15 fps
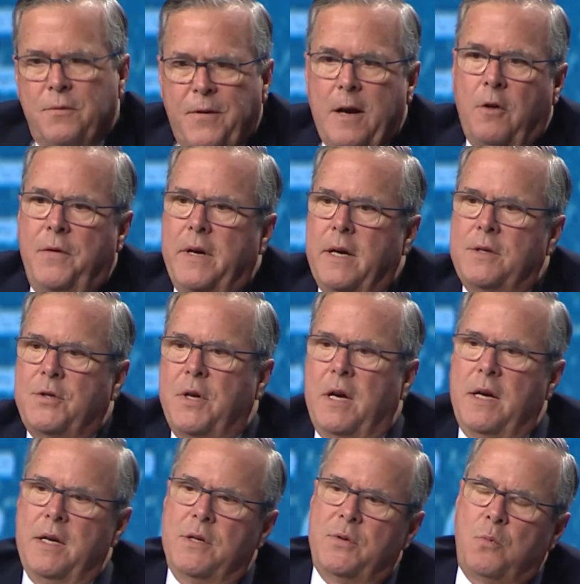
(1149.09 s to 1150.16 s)
The final thing I'd
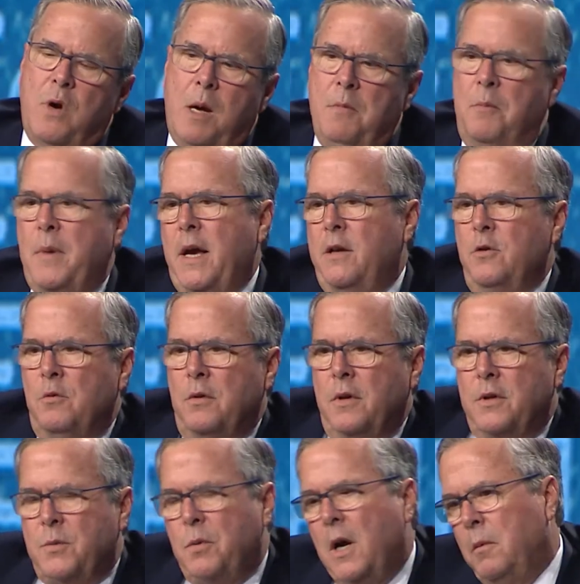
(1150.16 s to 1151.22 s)
say is Rahm Emanuel
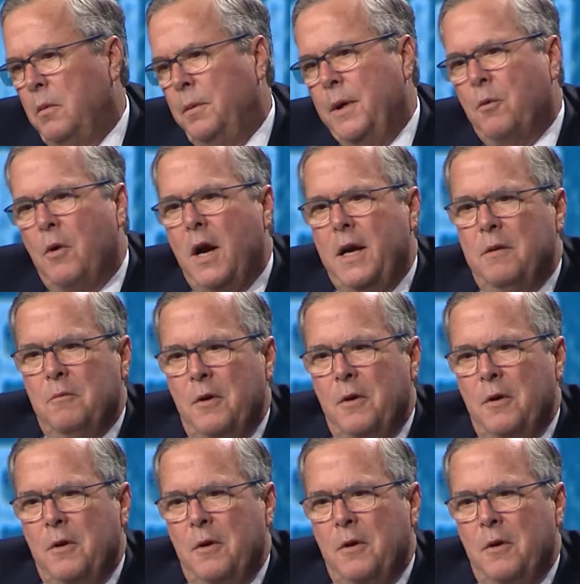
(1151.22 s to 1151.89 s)
is probably right.